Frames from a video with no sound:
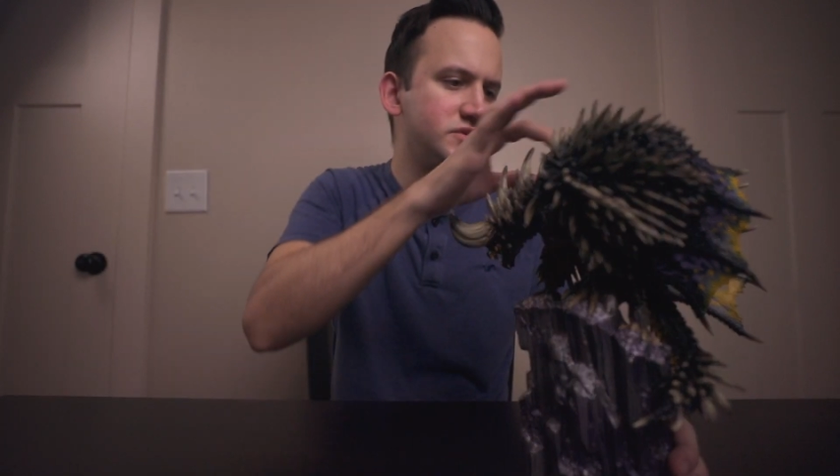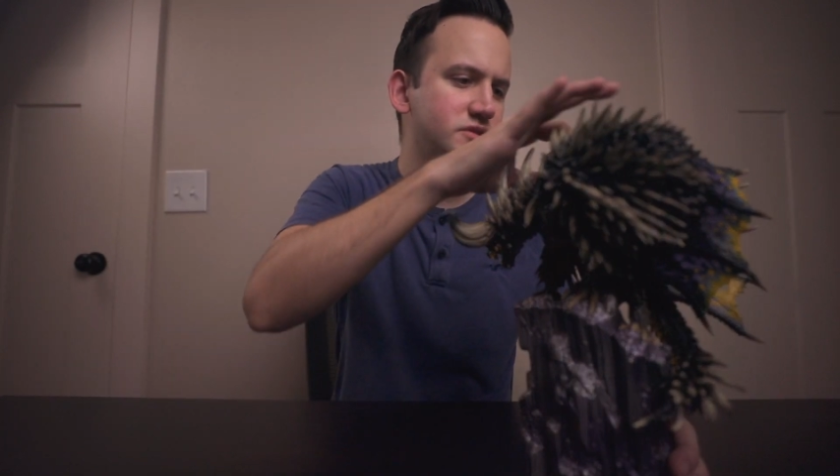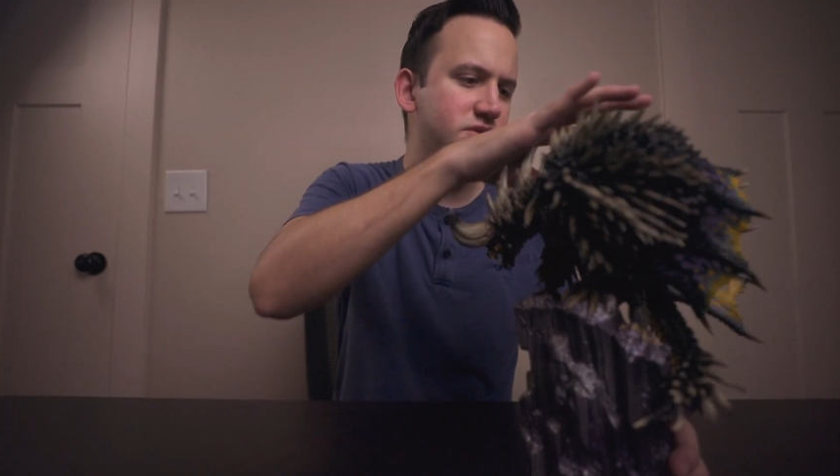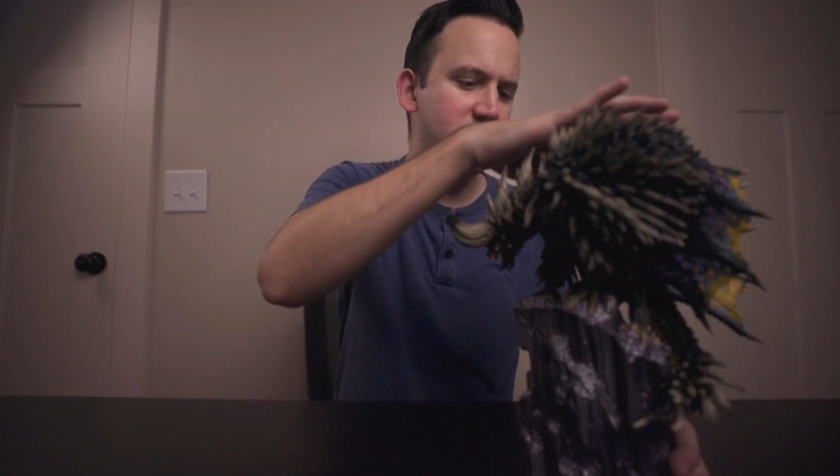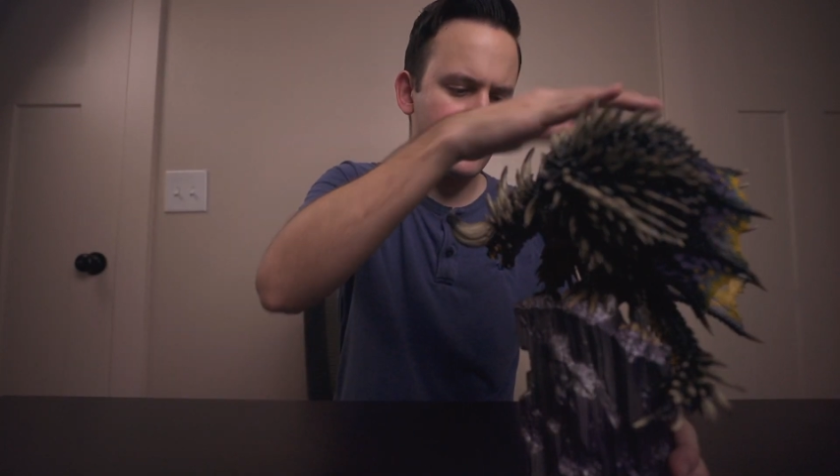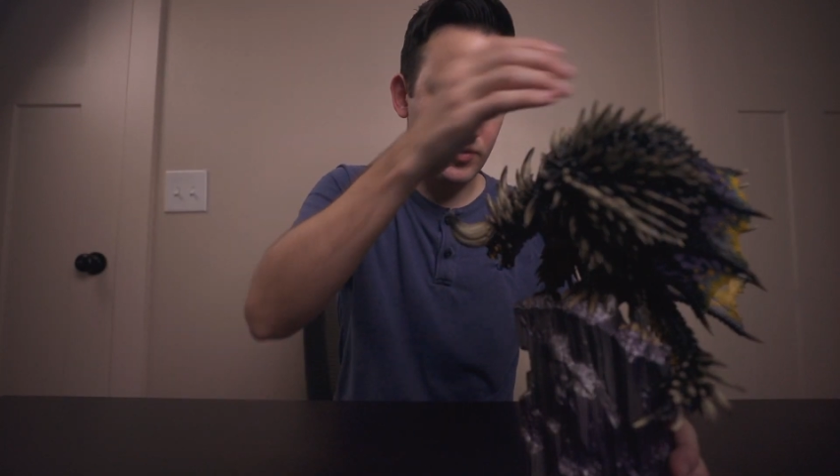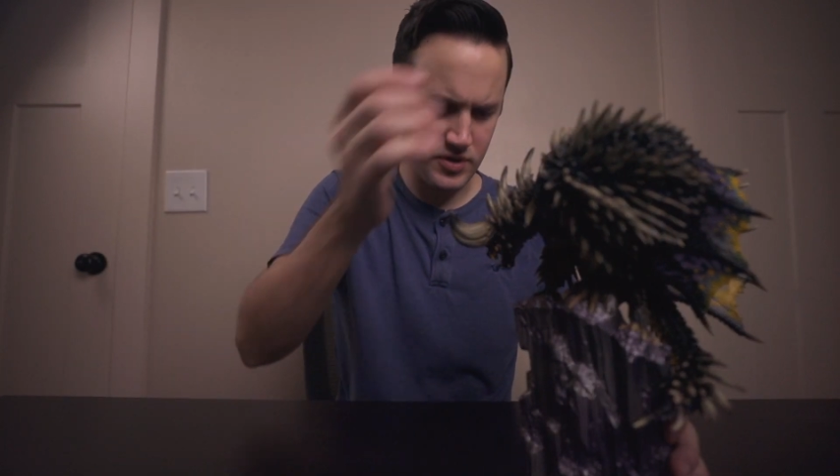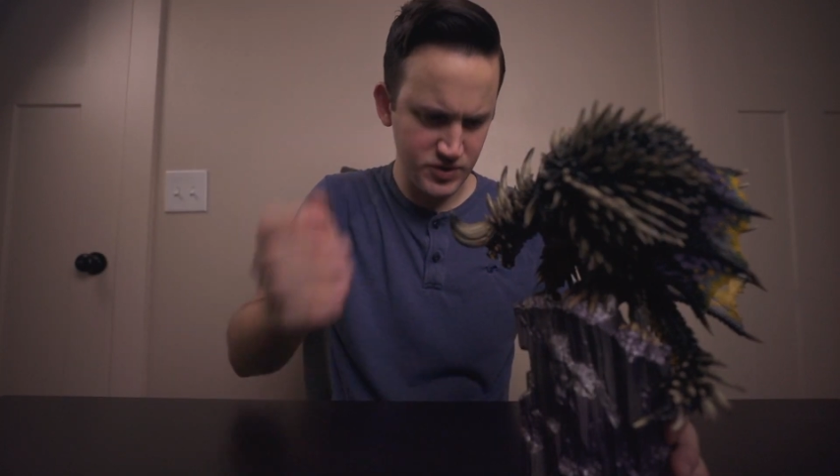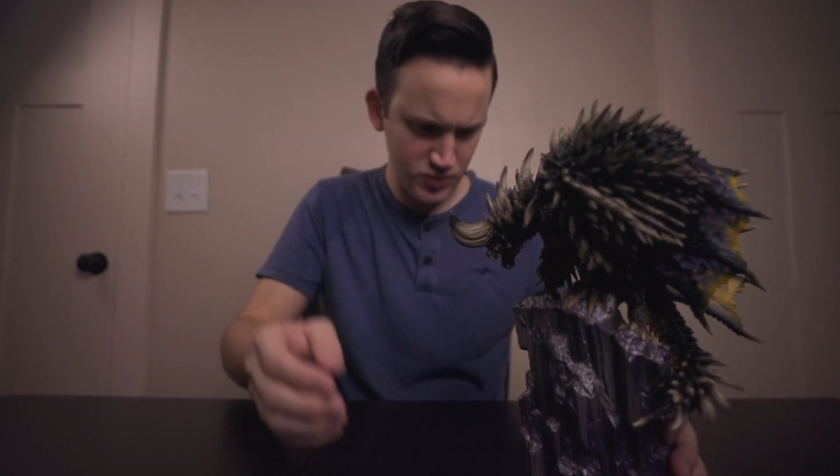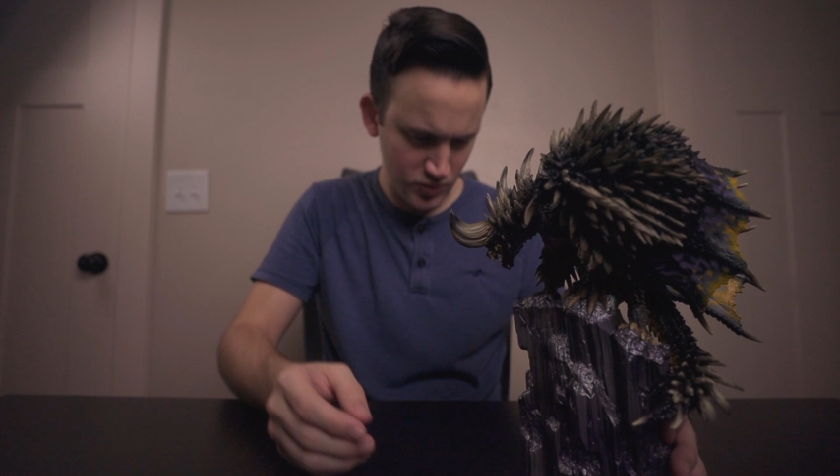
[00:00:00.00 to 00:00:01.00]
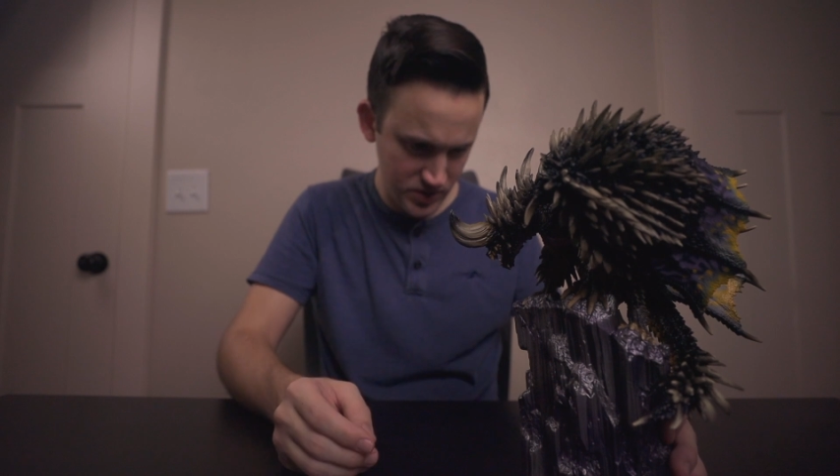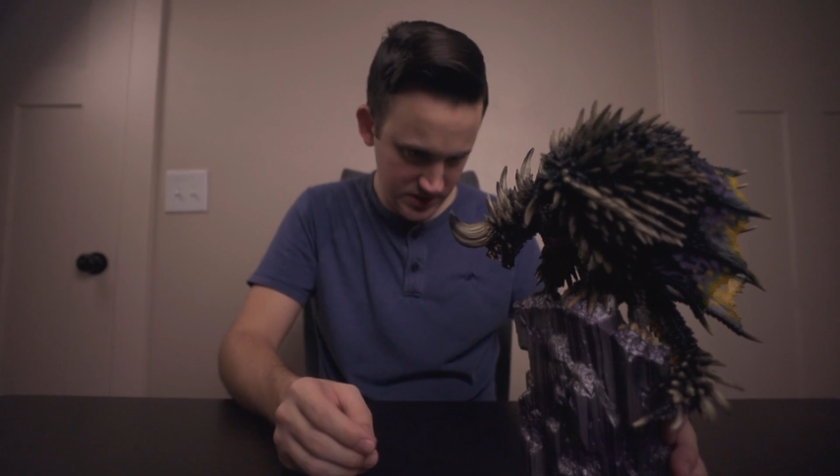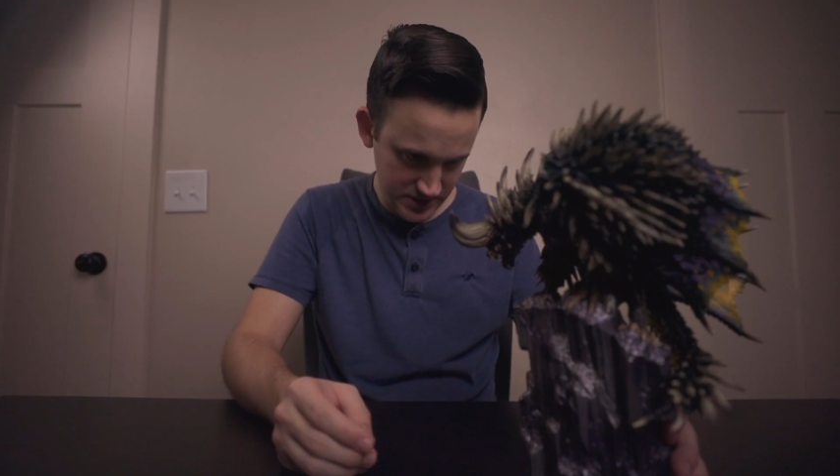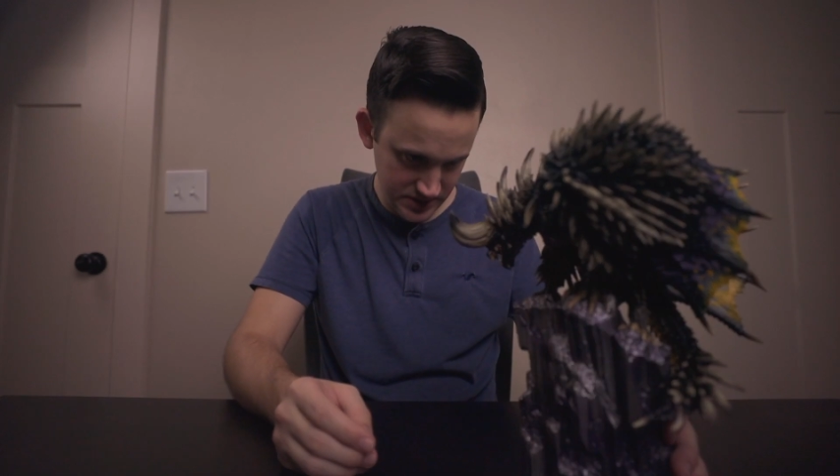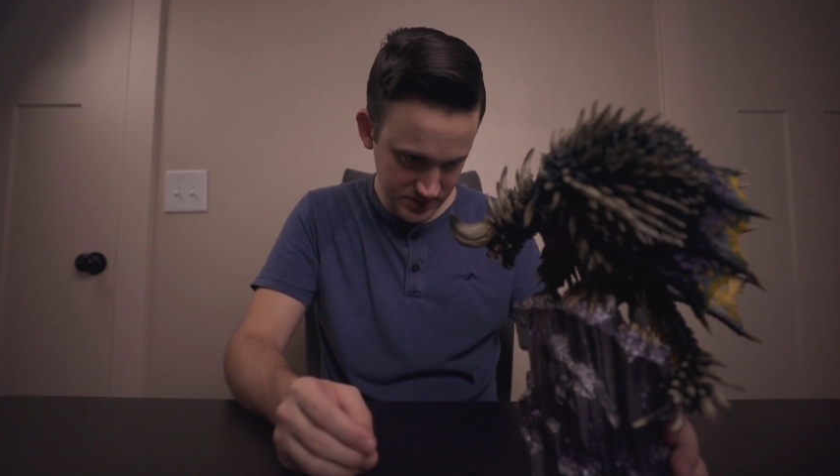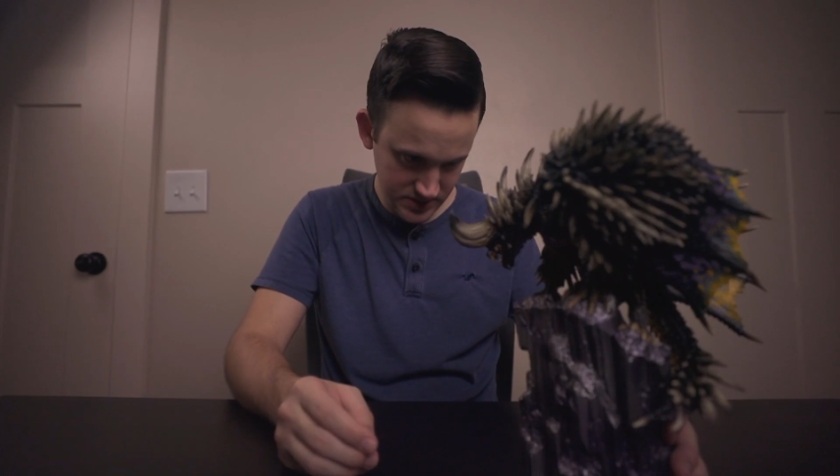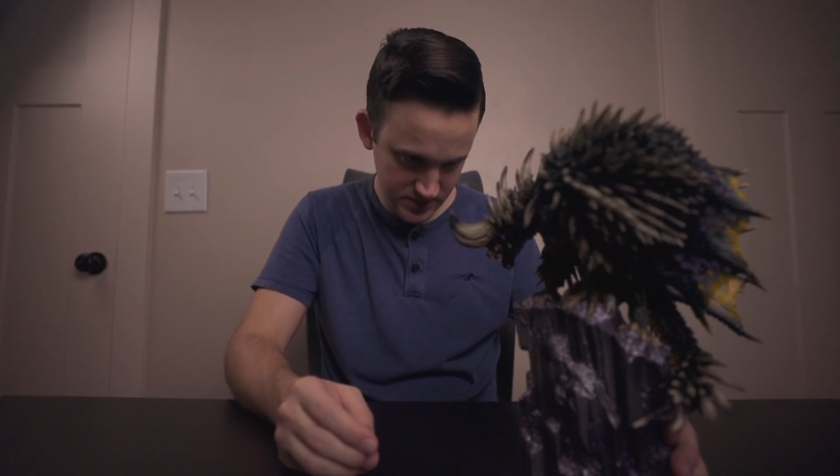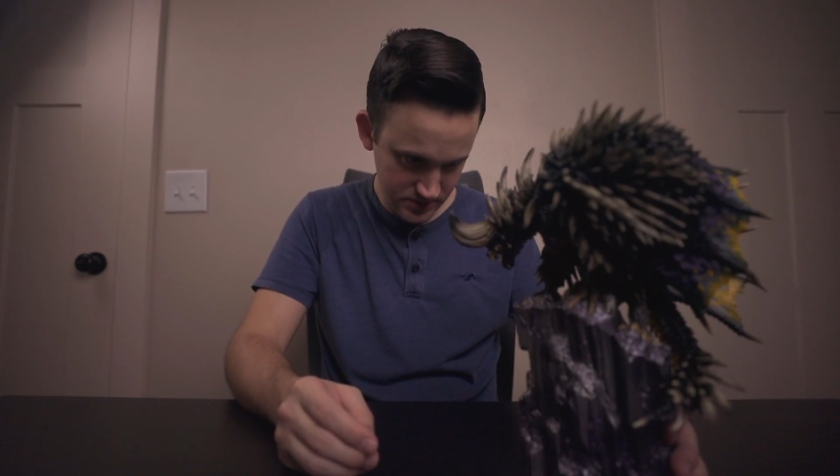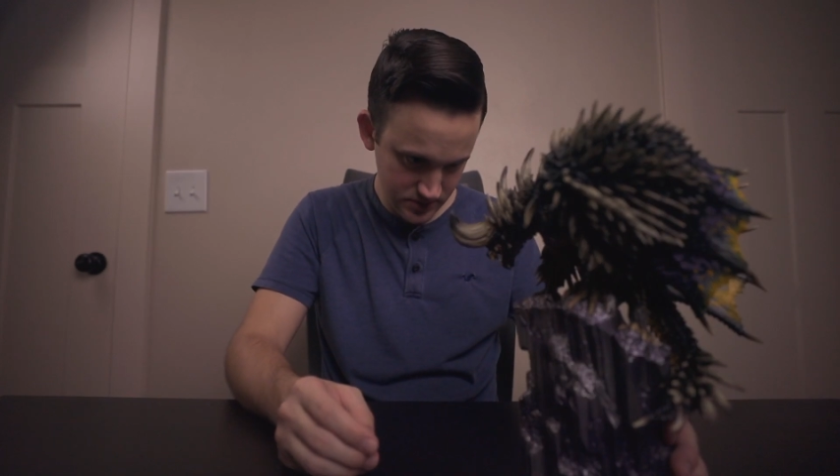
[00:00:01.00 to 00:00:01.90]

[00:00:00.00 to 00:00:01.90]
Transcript: There's a couple on his wings.